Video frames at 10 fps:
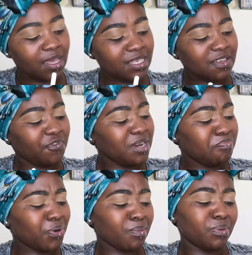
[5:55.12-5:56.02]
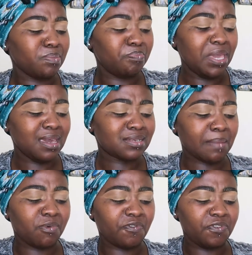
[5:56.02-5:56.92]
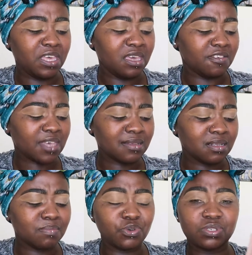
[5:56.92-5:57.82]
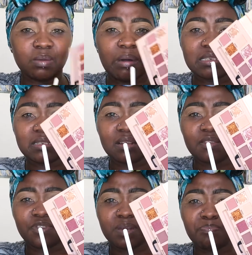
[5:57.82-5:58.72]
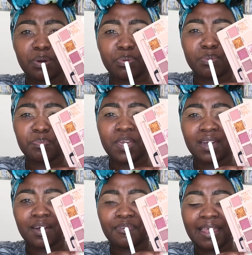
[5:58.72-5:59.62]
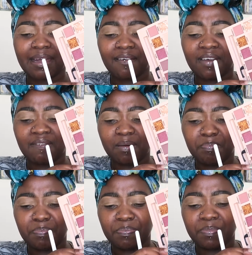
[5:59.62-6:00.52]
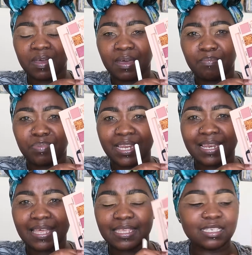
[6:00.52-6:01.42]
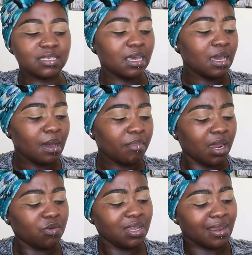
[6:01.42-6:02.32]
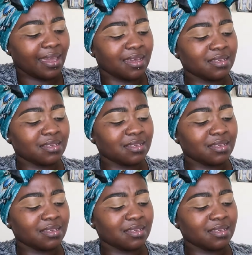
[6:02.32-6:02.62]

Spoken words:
It's a very purple pink type of thingy, subtle beauty but still very purple pink. I feel like I have a palette like this, but I really like it.